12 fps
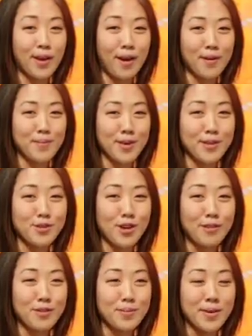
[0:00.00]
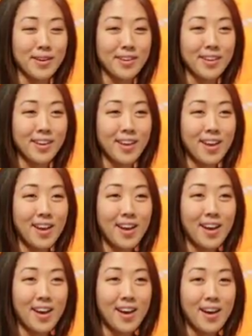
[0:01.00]
hard by the travel bug.
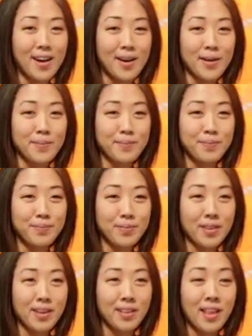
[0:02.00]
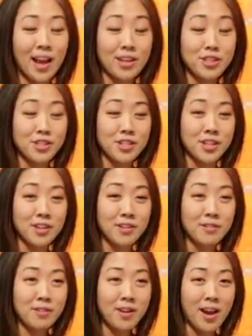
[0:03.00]
Um, Last
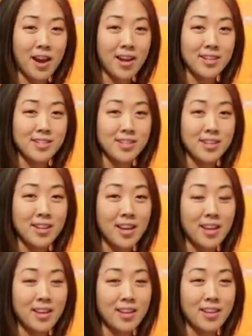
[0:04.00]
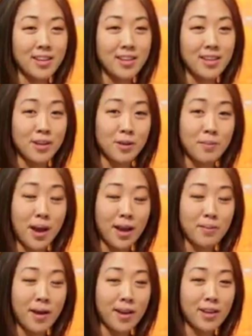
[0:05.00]
year, I did a year
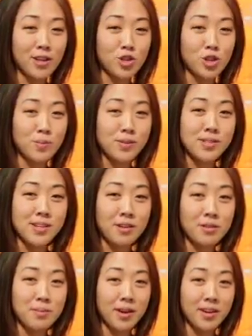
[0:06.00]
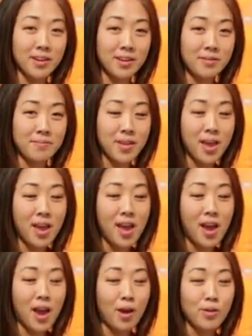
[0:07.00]
backpacking trip in South America.
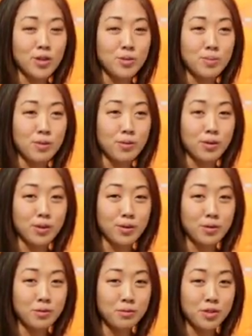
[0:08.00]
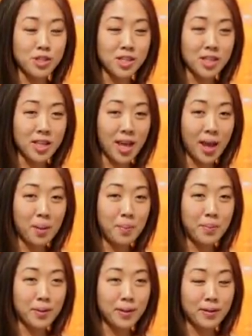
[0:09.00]
I went to Peru, Chile,
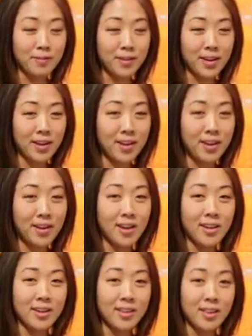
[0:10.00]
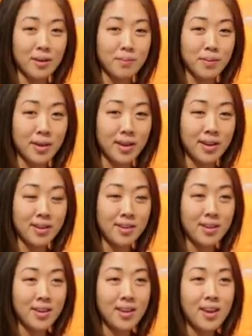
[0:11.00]
Bolivia, and Colombia.
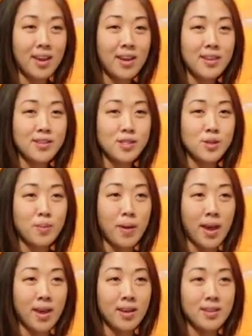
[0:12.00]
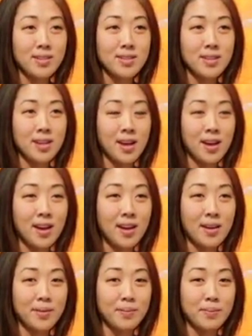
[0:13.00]
Spent
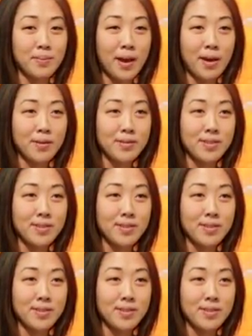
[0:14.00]
about